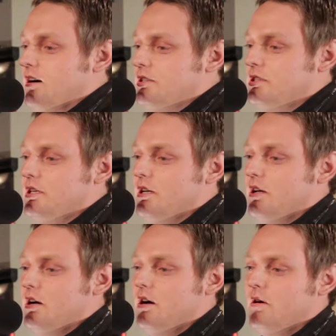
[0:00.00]
Shit.
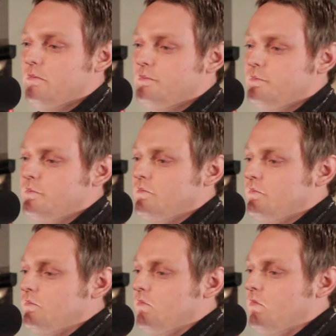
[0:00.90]

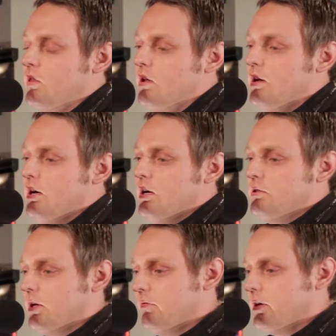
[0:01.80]

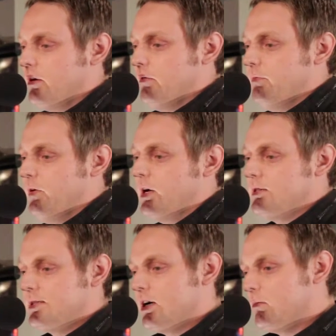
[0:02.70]
So I have, like, a fucking
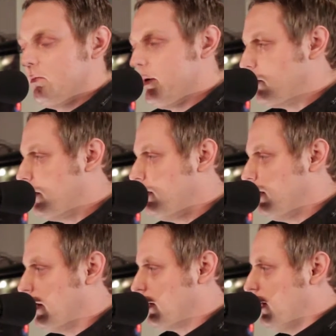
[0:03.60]
terrible memory.
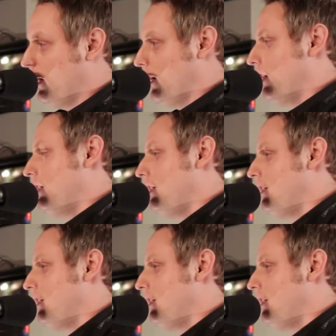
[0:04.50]
Like, I